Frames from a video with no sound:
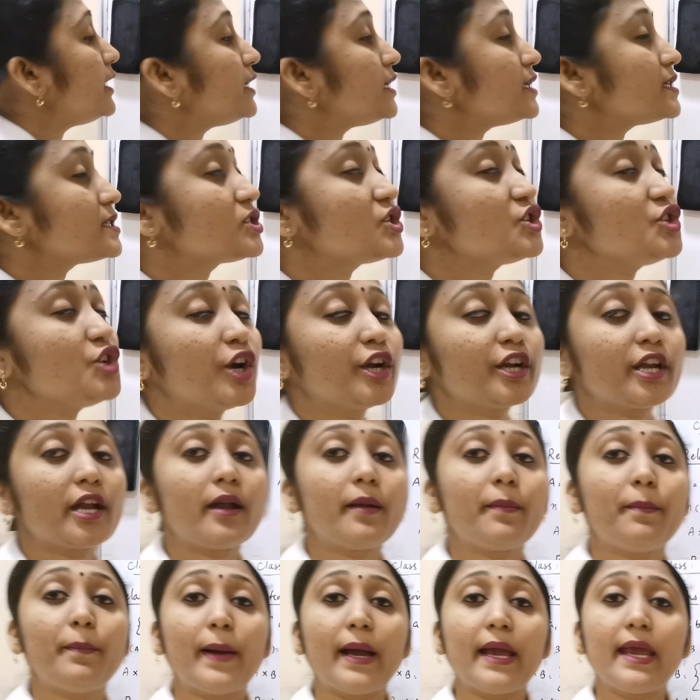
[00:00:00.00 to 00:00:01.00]
It is
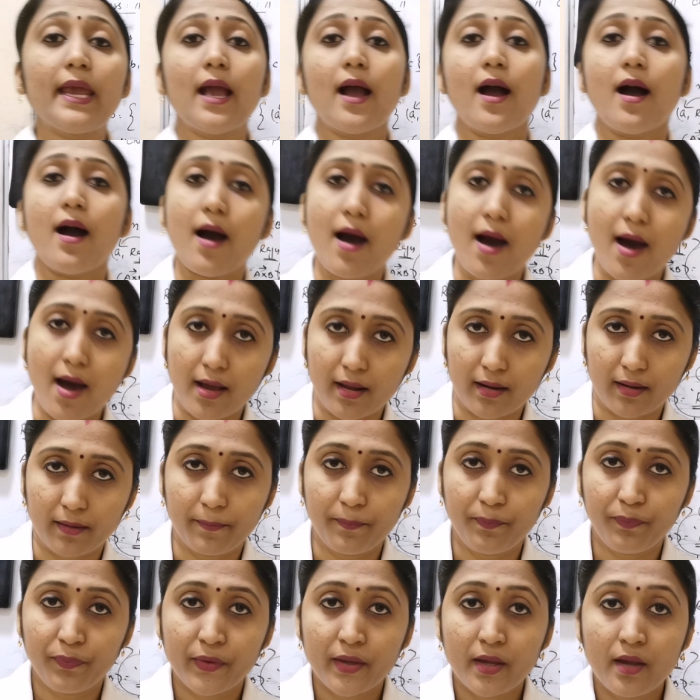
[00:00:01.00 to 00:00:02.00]
denoted by R.
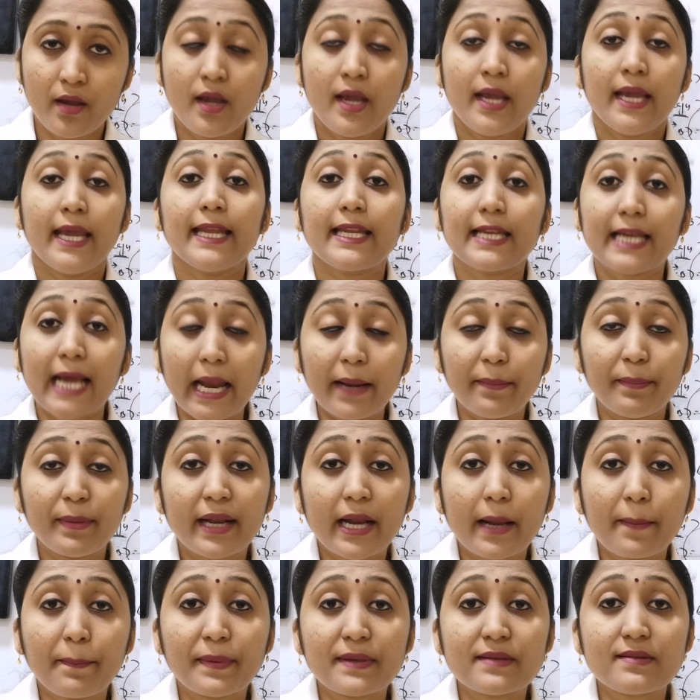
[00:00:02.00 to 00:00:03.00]
It can
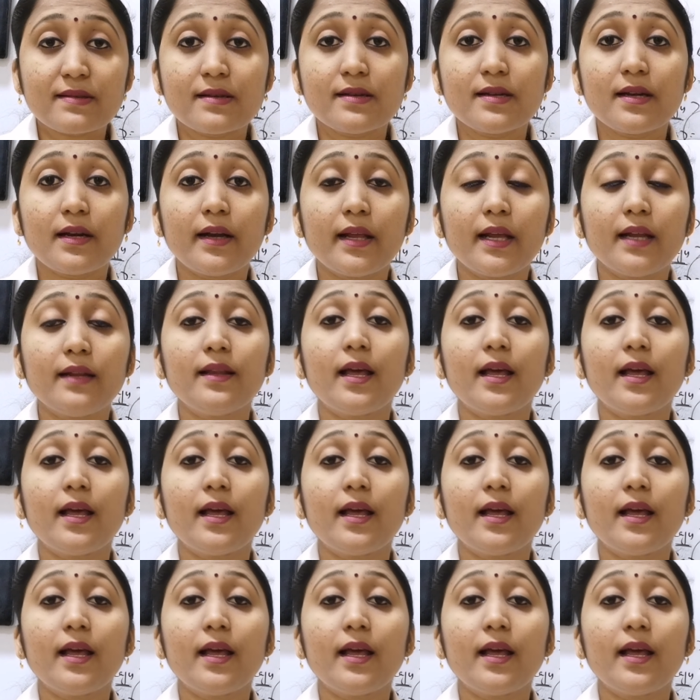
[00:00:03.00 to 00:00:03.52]
be represented